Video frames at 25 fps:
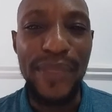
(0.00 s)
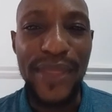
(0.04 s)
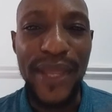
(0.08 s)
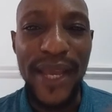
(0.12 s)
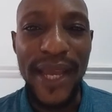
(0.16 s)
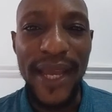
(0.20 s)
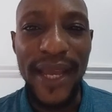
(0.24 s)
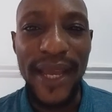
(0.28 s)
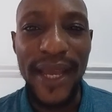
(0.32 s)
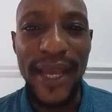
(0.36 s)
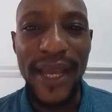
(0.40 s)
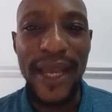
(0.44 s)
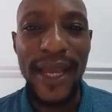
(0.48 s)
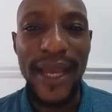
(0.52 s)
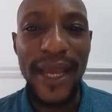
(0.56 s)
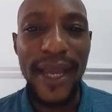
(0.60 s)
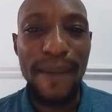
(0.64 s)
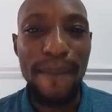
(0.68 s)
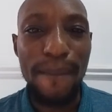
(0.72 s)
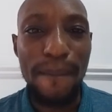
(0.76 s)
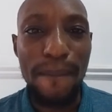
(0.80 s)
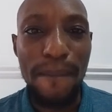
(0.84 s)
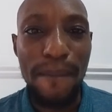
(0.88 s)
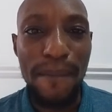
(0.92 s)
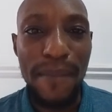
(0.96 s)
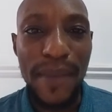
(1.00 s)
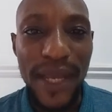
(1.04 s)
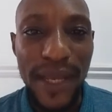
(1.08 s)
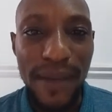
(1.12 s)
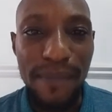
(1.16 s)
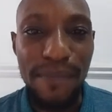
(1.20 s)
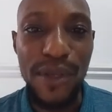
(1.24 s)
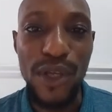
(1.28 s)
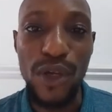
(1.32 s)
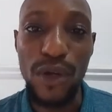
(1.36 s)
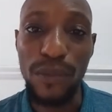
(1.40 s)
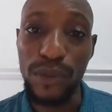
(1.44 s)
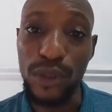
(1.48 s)
there may
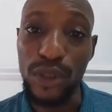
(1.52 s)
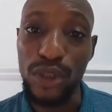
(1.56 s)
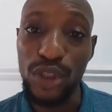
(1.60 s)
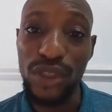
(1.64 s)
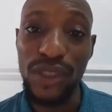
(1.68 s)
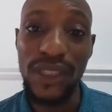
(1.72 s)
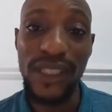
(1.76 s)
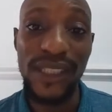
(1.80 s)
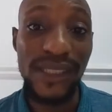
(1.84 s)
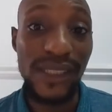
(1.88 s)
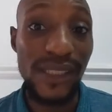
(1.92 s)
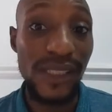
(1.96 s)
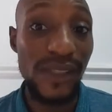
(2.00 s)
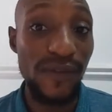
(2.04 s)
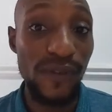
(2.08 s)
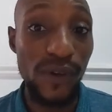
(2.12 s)
be opportunities